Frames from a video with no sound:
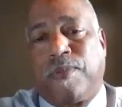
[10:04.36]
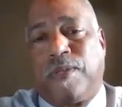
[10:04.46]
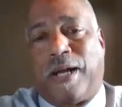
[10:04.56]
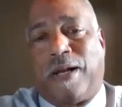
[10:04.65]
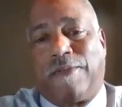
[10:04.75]

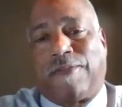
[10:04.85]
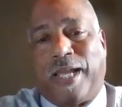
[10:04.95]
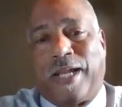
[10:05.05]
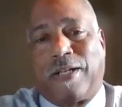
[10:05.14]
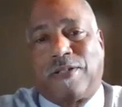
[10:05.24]
Now, if
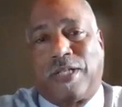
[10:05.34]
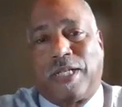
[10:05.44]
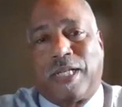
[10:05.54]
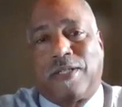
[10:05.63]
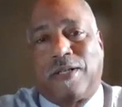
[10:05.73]
they answer
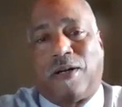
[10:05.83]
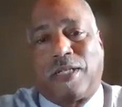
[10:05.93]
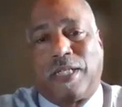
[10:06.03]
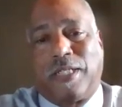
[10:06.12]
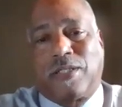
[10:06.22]
yes to all
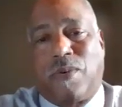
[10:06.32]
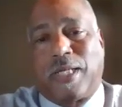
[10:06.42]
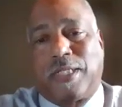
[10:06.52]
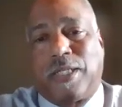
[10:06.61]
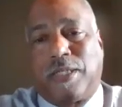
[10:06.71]
of these
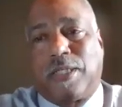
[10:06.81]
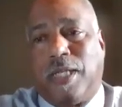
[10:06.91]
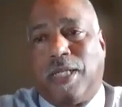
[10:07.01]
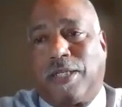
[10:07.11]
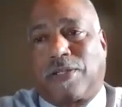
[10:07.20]
questions,
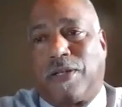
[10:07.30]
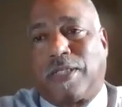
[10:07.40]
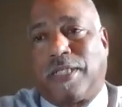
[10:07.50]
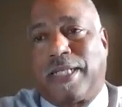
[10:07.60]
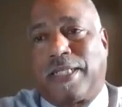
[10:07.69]
it's going to
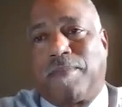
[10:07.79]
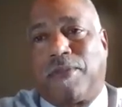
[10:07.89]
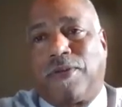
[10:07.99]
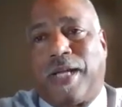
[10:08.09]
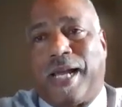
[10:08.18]
take them
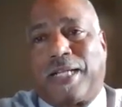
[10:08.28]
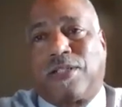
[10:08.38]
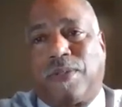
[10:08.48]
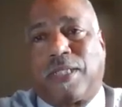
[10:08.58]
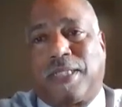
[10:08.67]
through the
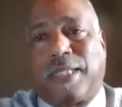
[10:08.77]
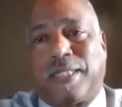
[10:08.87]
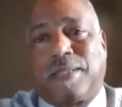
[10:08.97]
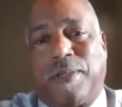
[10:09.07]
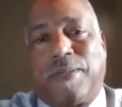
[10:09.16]
actual
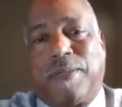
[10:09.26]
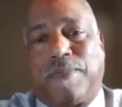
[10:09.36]
assessment.